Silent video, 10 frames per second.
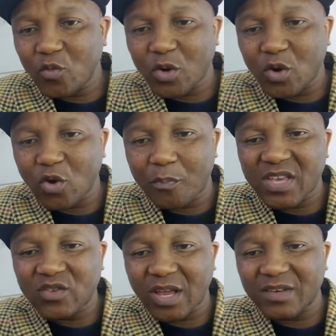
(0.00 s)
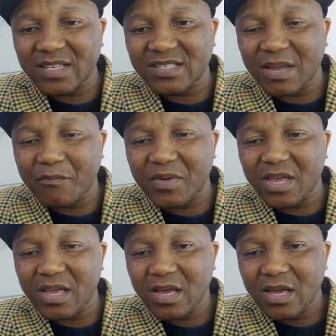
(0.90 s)
we know P is going to give us the same
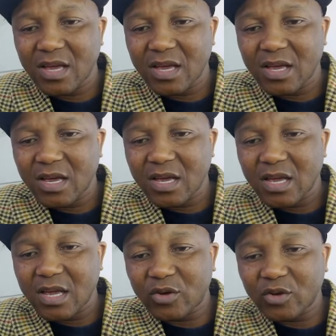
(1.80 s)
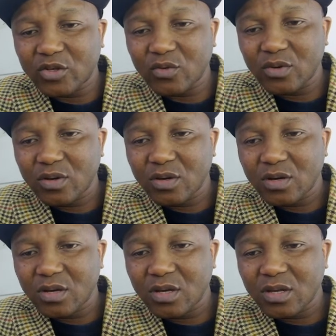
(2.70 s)
P equal to
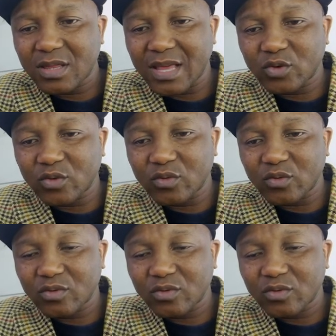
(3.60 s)
32.